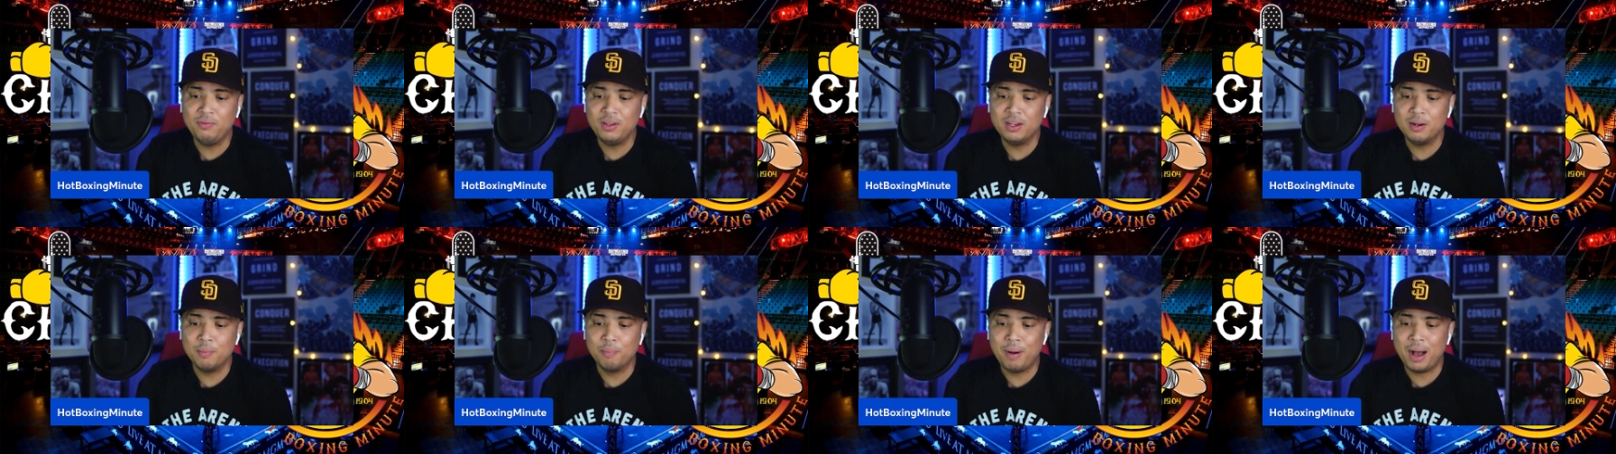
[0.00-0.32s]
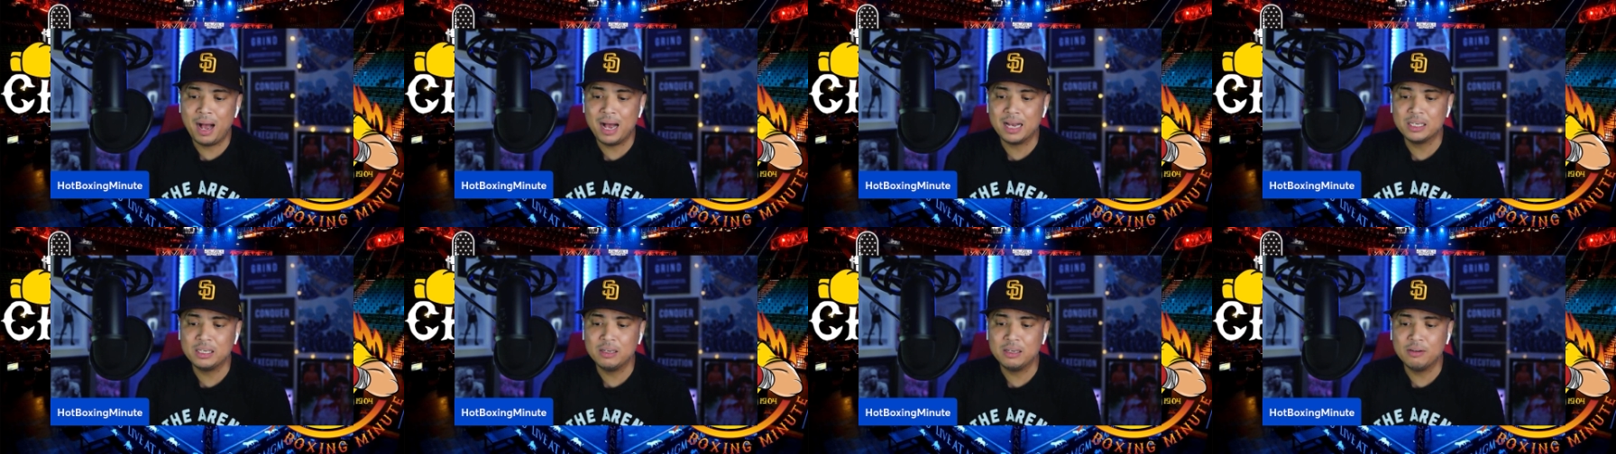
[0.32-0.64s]
the
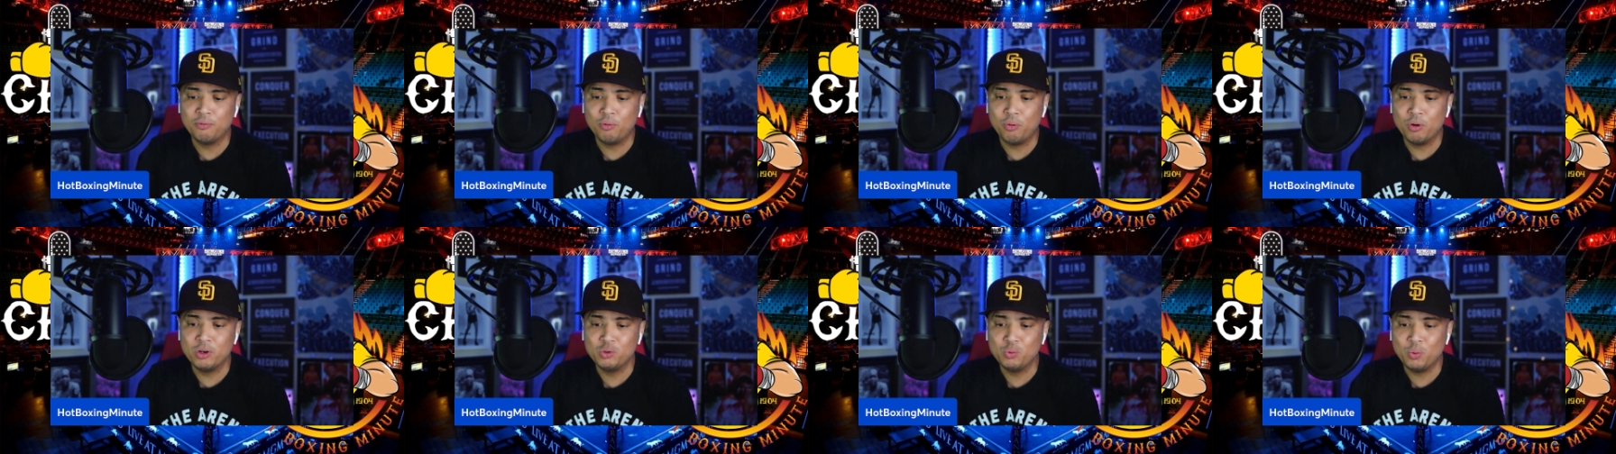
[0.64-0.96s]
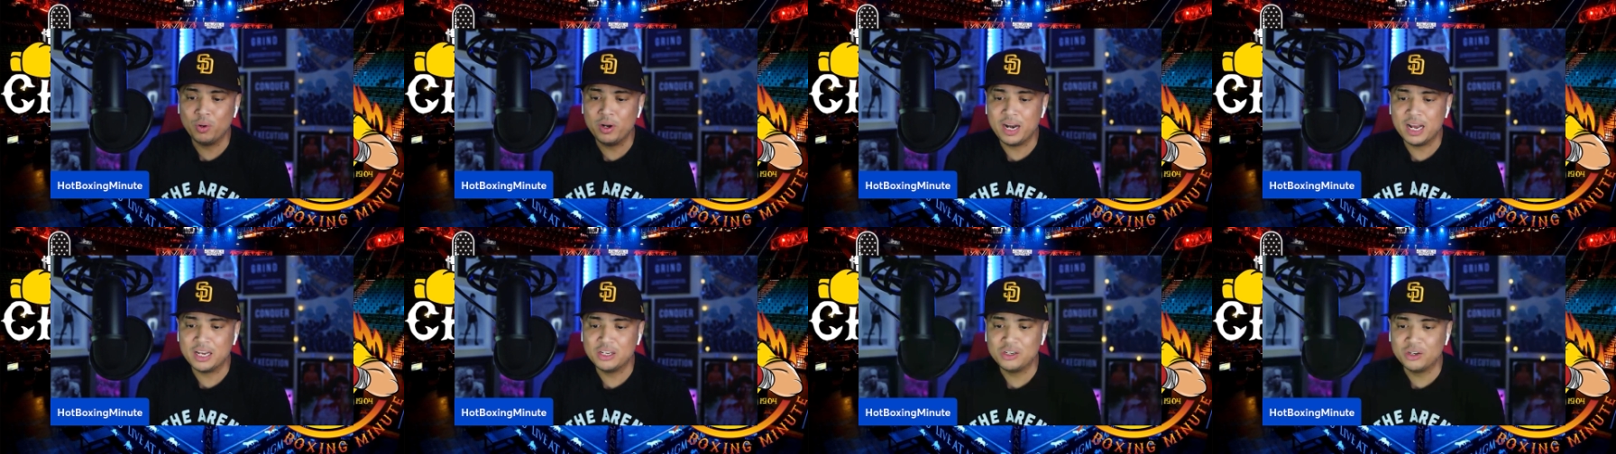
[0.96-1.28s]
Boxing Voice with
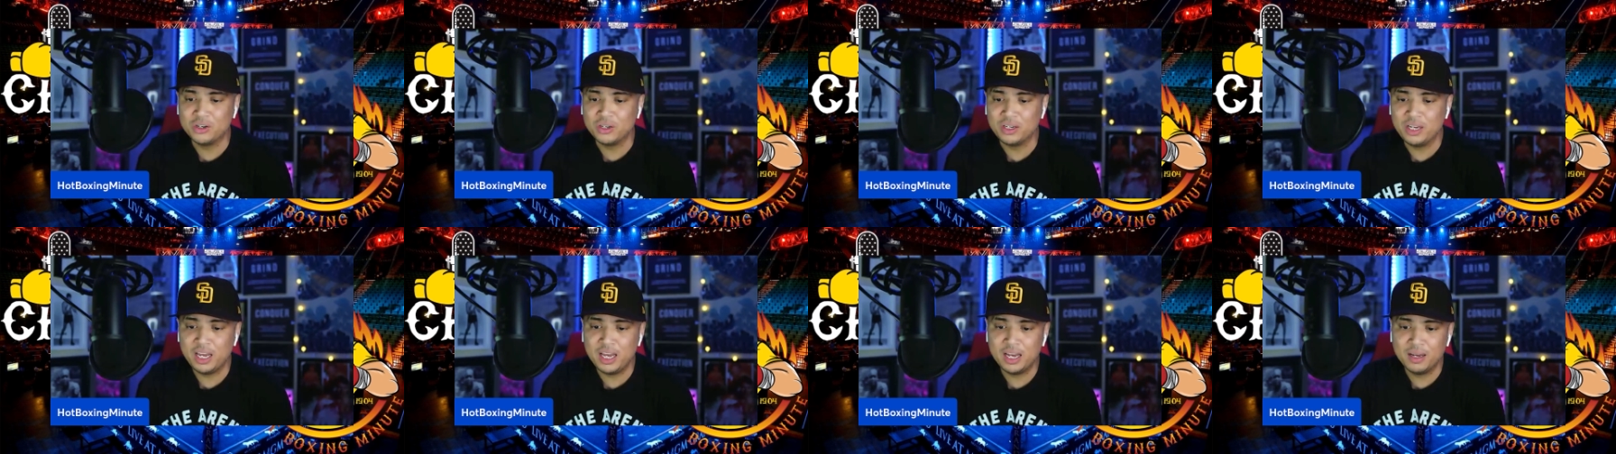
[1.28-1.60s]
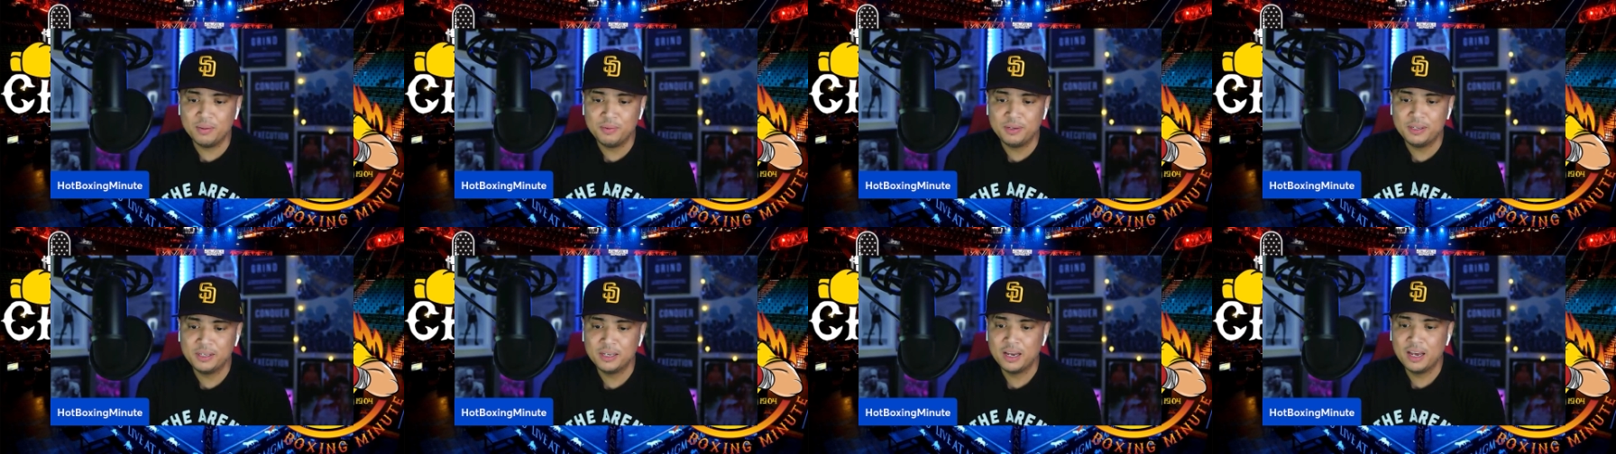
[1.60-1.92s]
Nestor
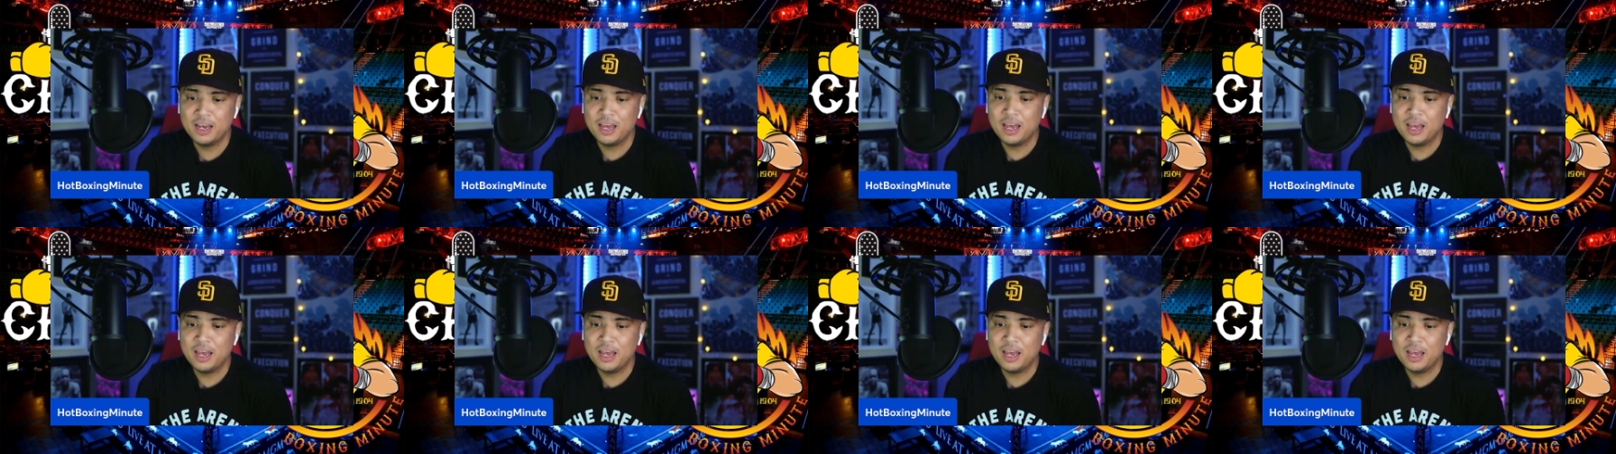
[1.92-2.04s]
Gibbs,